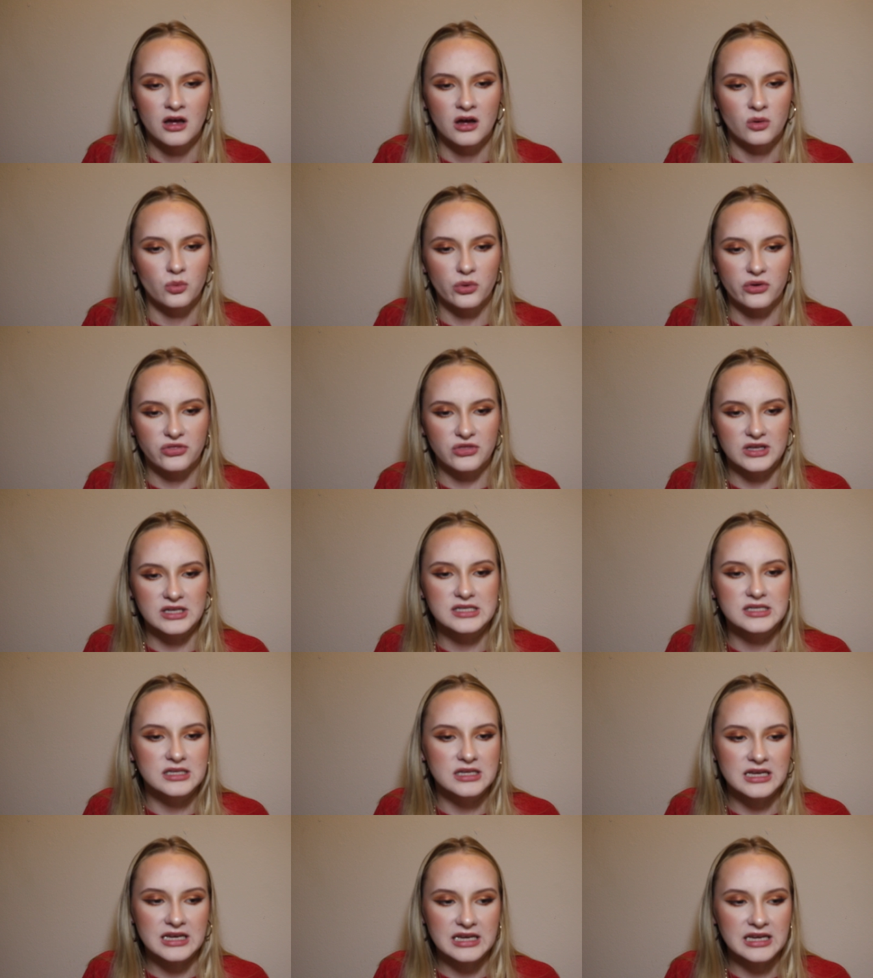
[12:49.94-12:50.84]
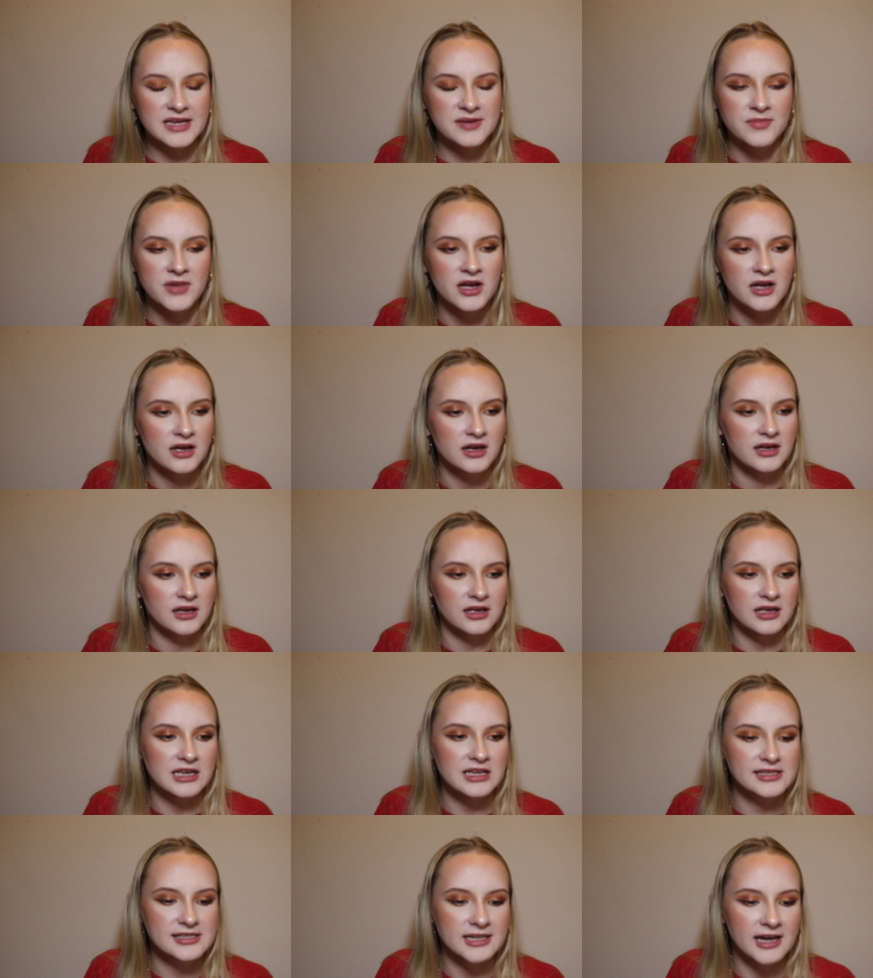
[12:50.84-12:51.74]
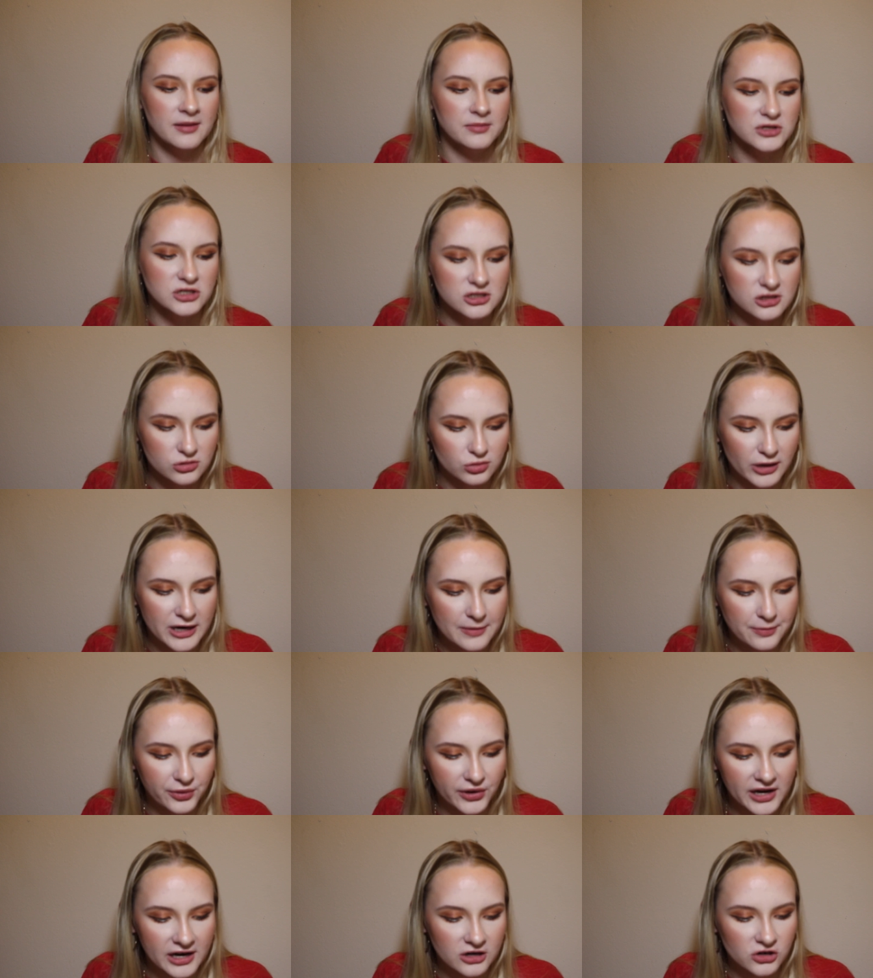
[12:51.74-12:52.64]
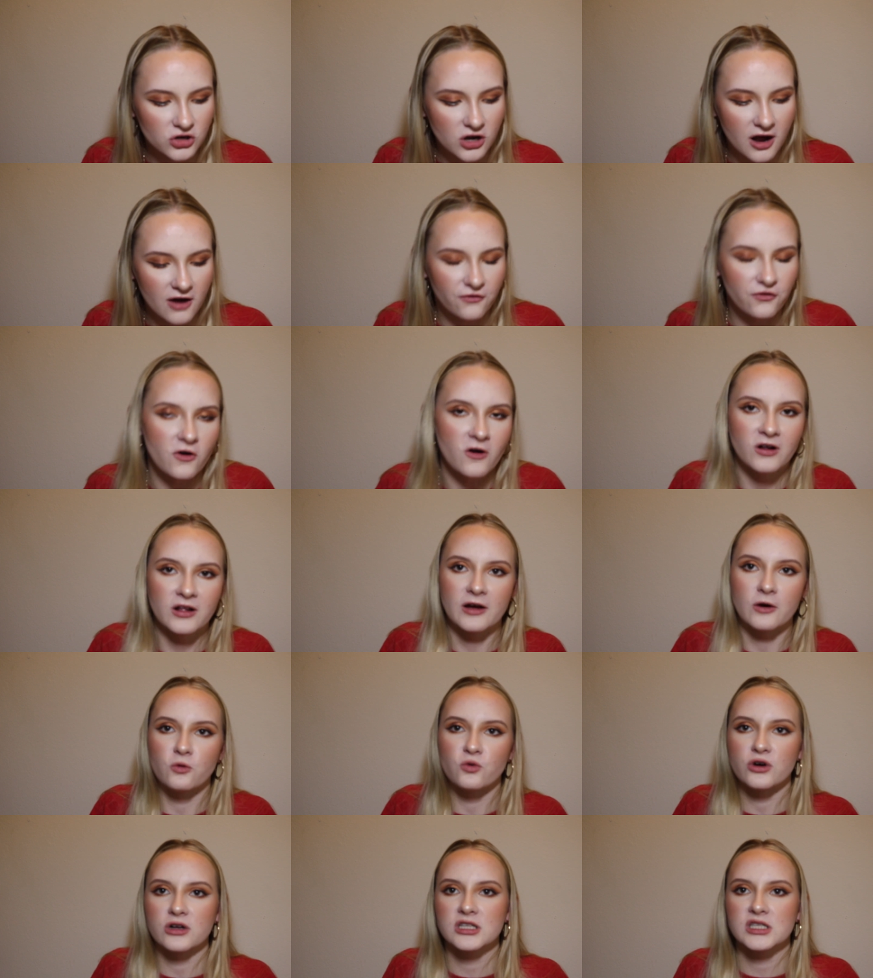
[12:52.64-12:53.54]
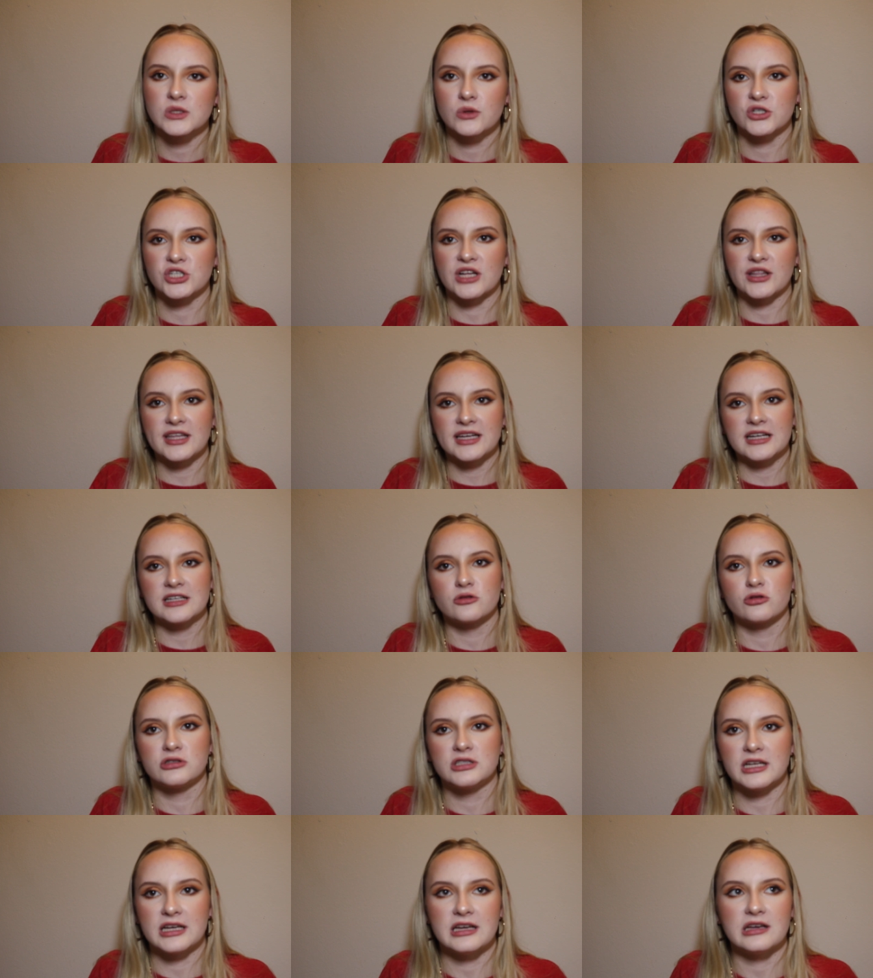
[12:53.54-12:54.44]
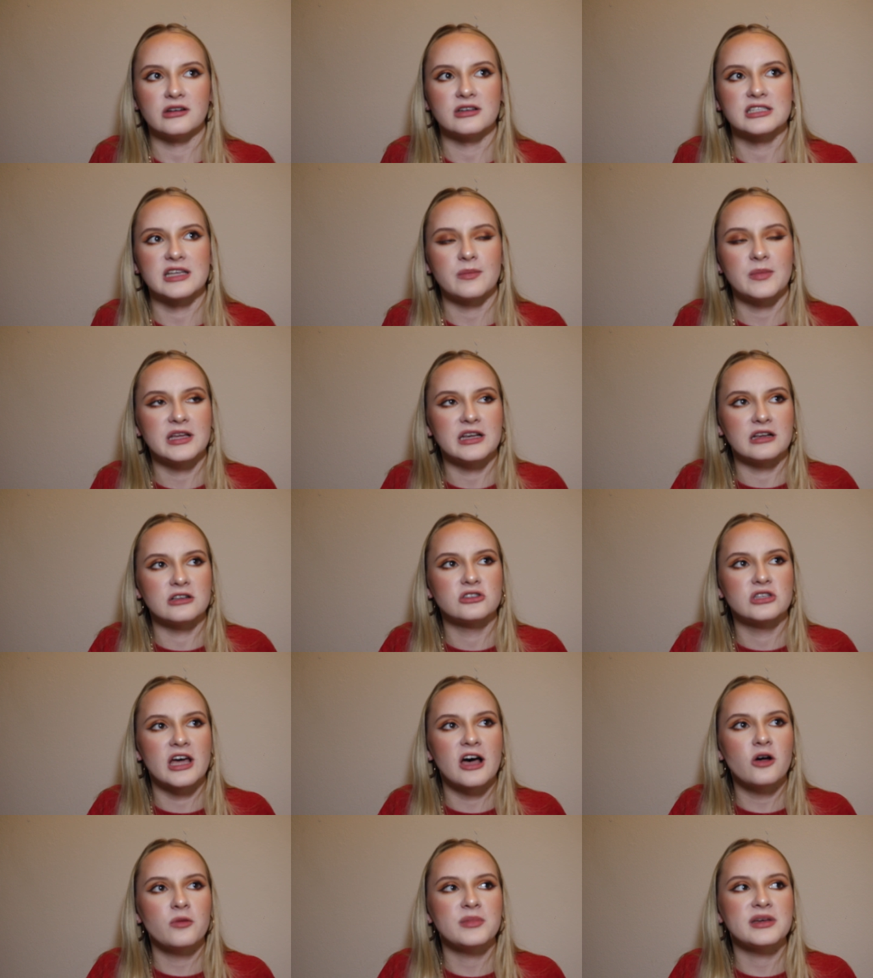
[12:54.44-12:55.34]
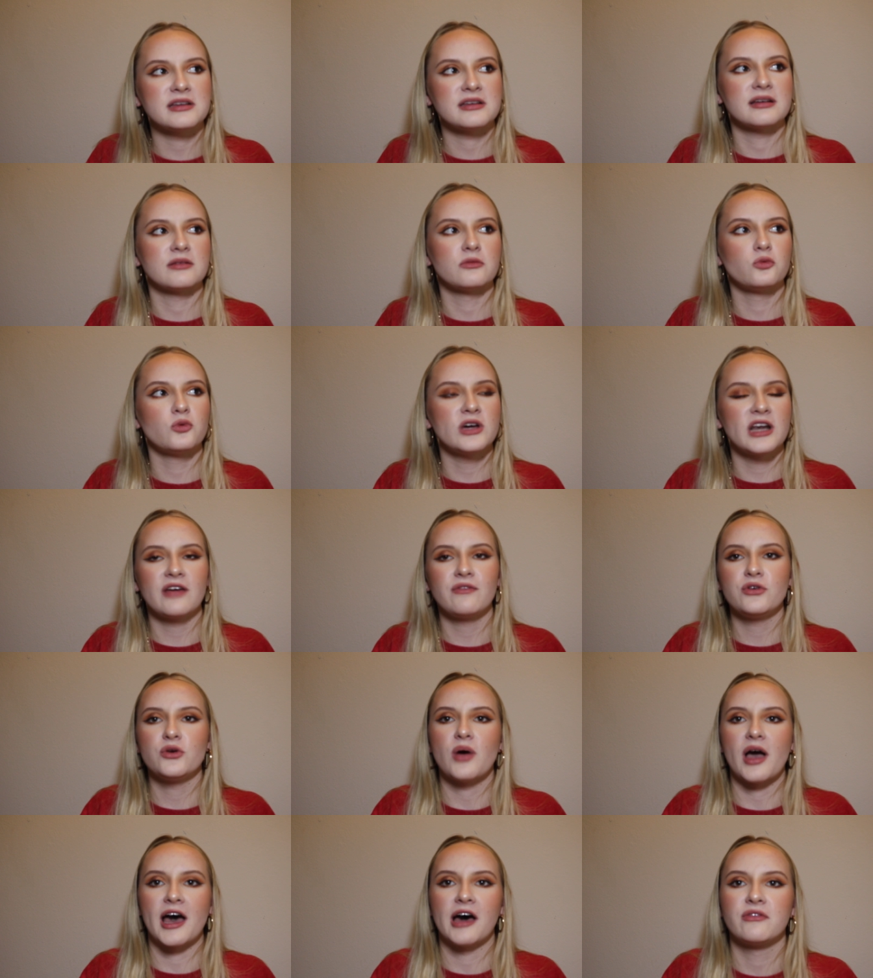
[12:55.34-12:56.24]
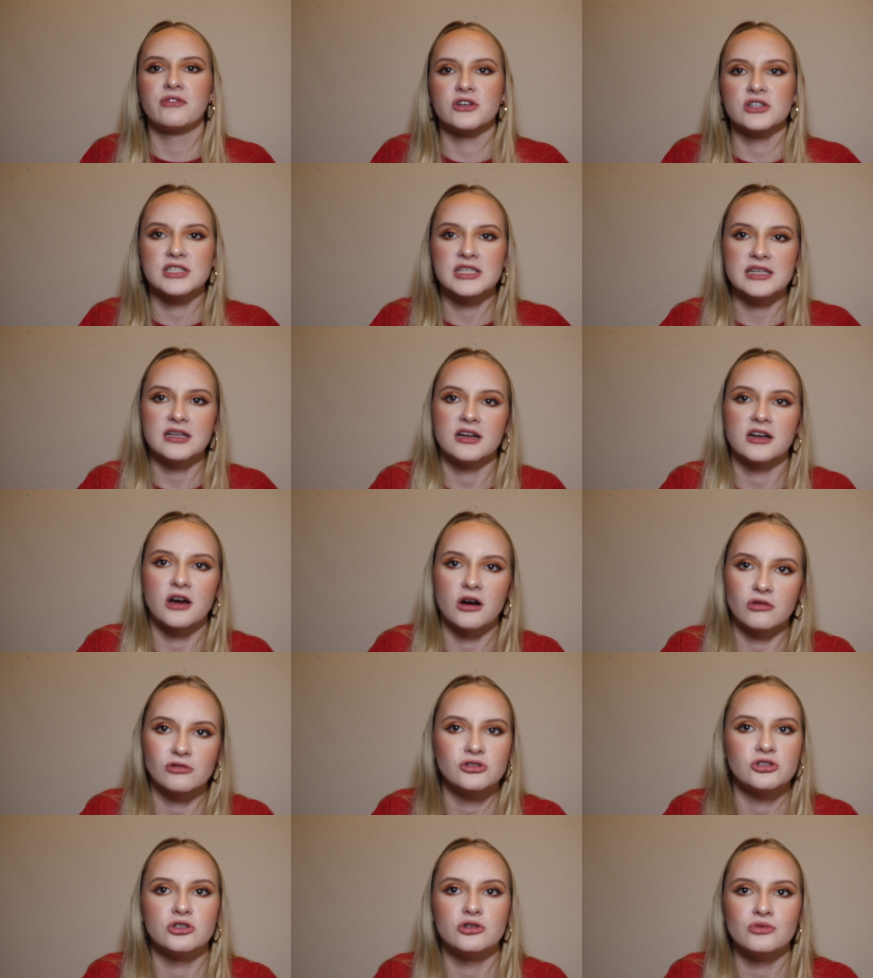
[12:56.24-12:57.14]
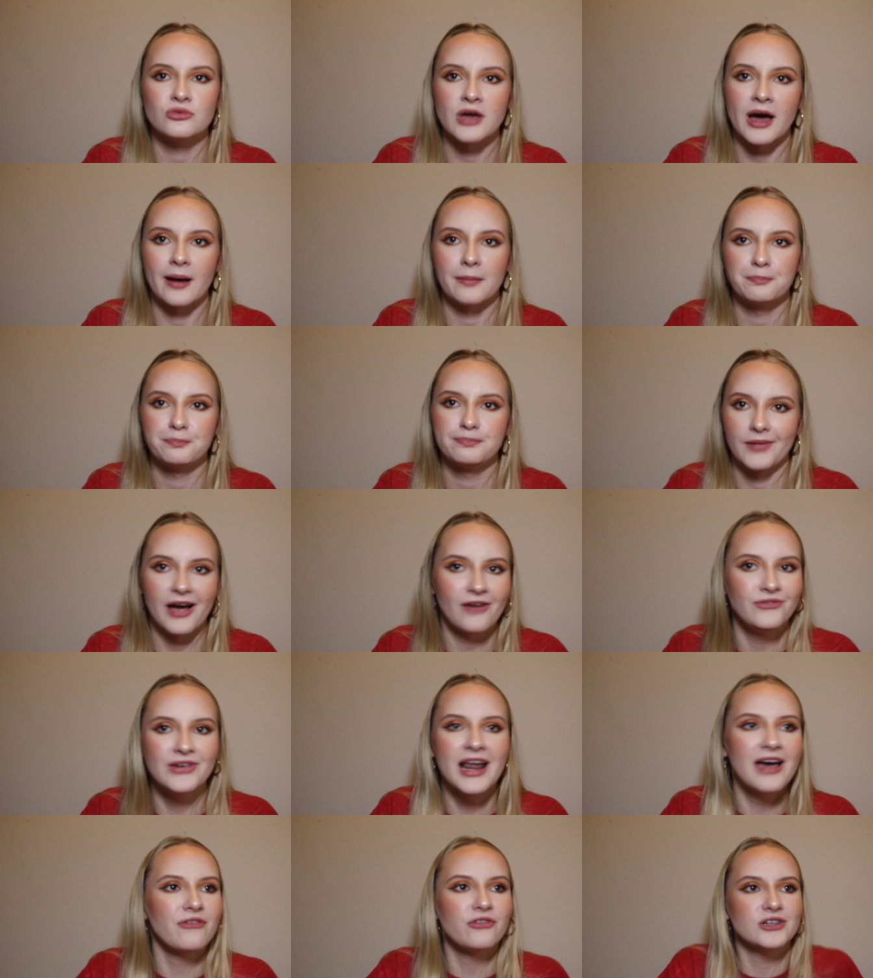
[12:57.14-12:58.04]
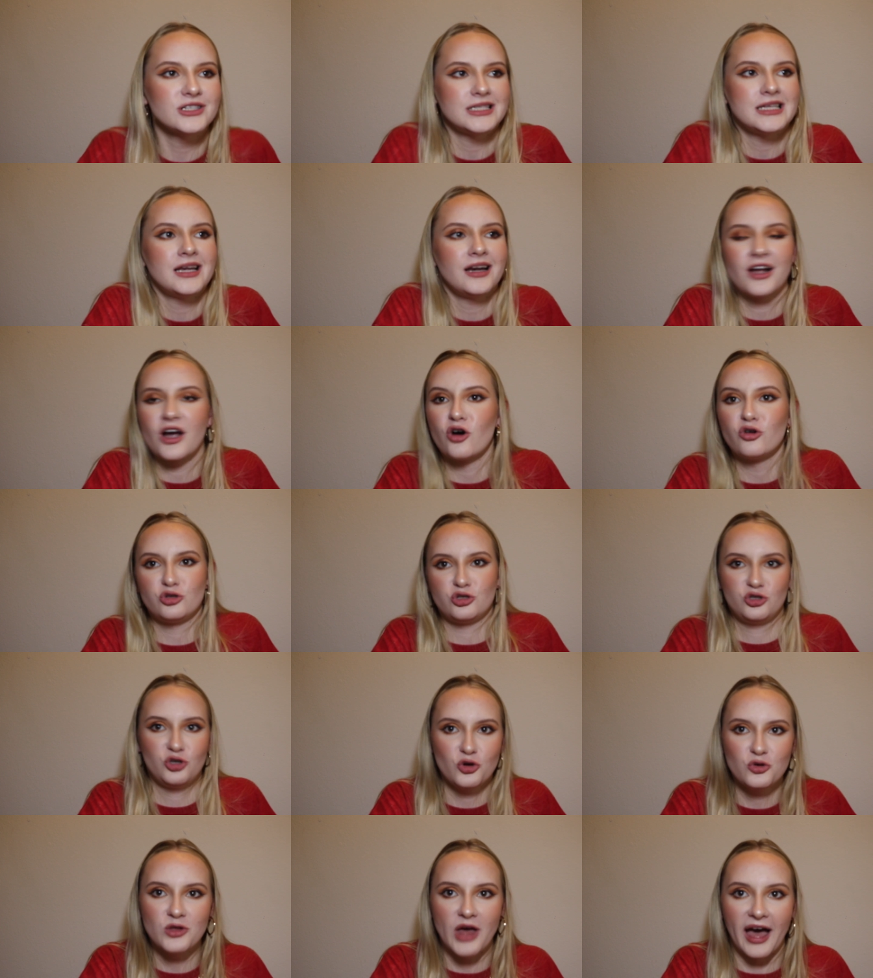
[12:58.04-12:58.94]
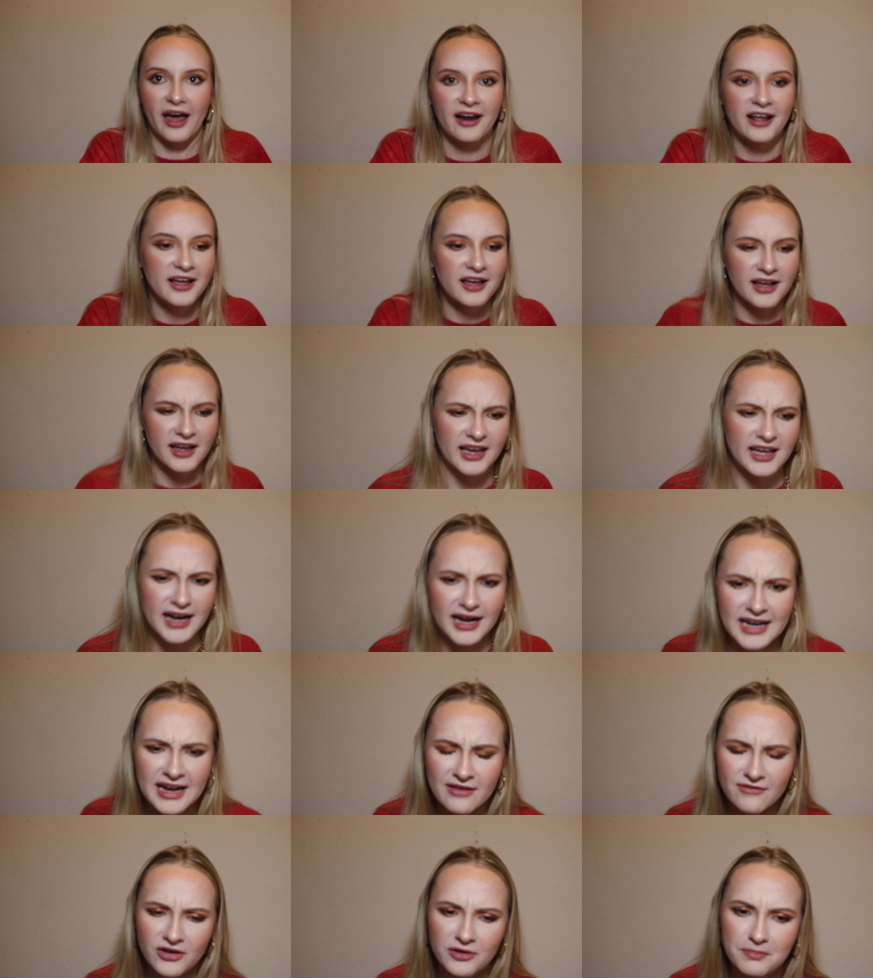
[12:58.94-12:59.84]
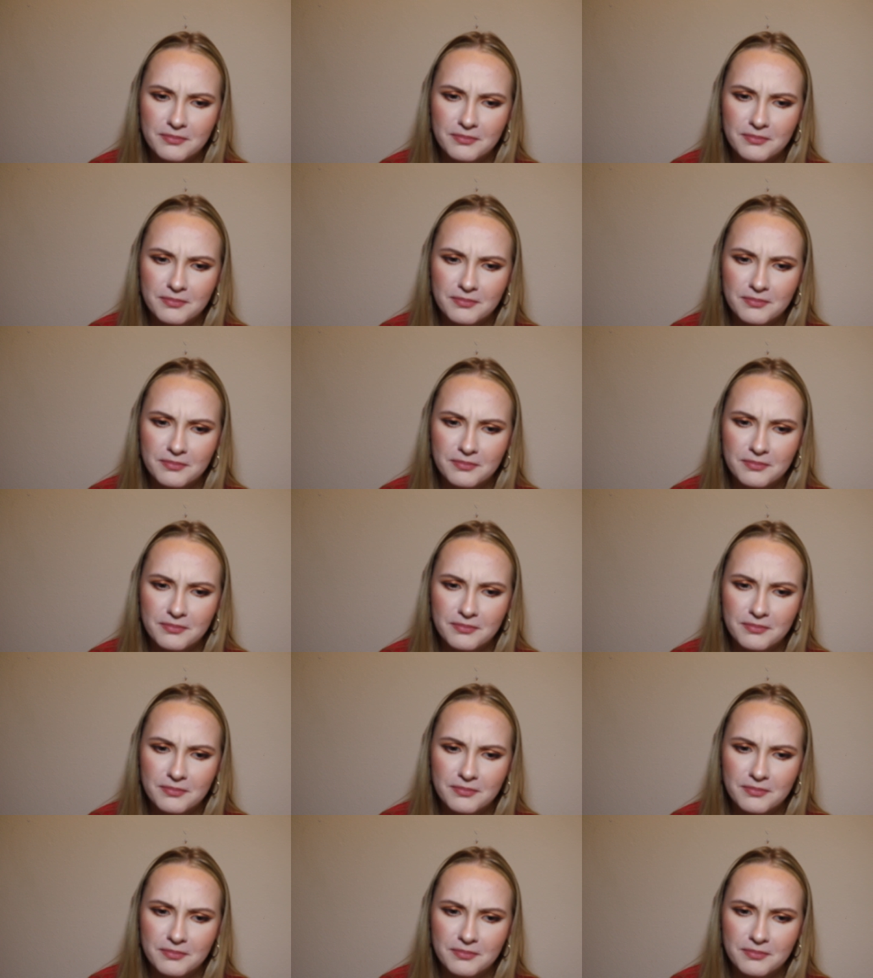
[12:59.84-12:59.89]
with this team. He subs 3 players off all at once, which I think is ridiculous. I mean, tell me, when have you ever seen a coach do that? I've never seen a coach do that, and I never